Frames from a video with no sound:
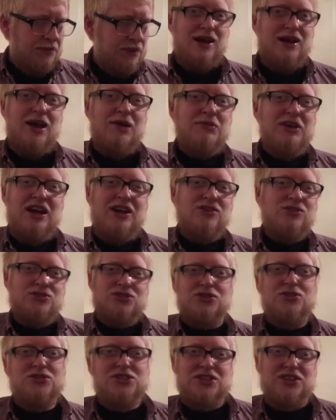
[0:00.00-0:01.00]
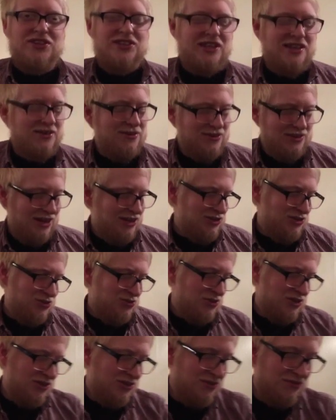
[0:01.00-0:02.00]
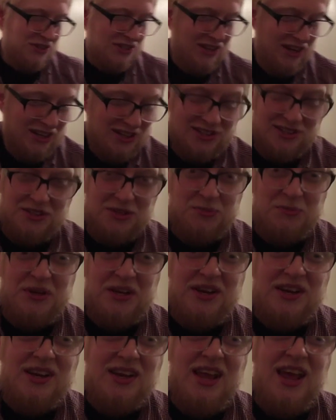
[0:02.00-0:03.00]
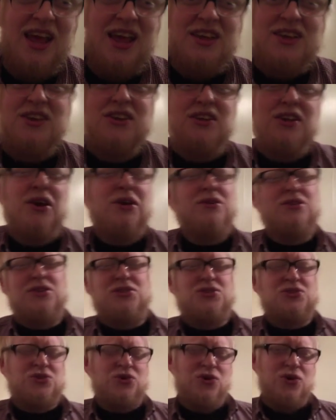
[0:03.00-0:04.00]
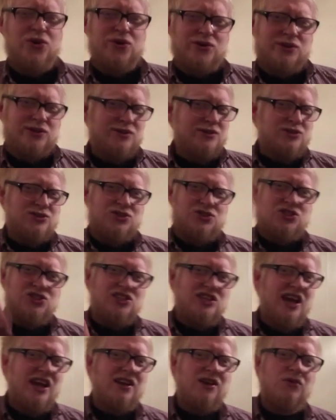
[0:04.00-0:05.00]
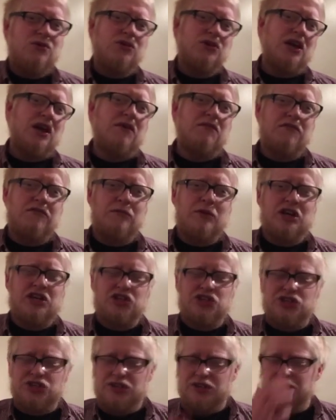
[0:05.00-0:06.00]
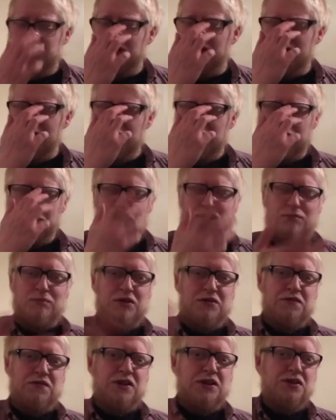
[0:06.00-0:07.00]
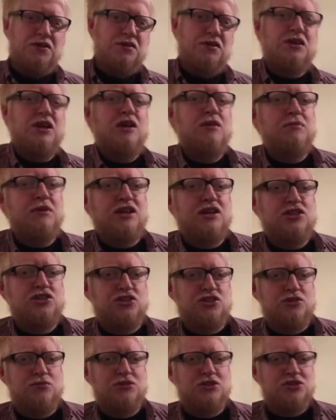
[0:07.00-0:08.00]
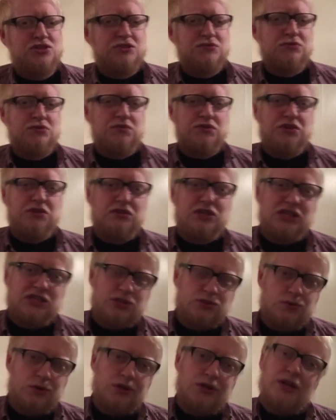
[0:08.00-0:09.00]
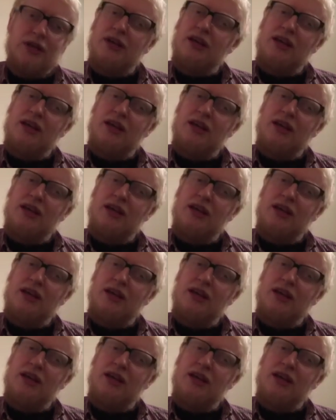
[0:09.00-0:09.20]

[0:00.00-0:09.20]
I'm getting all tongue-tied now. I just want another taste of this beer. You know the score. Just check out all that information. If any of my fellow UK beer tubers have reviewed this one,